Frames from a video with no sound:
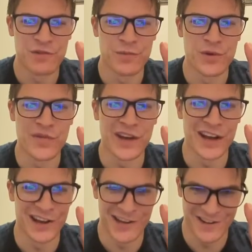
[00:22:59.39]
We're moving
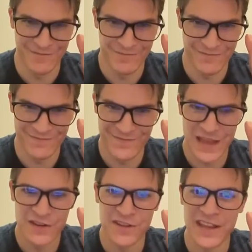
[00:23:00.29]
on
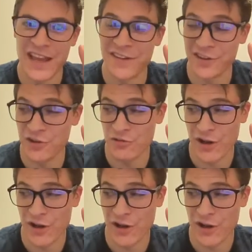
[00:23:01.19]
to the HQ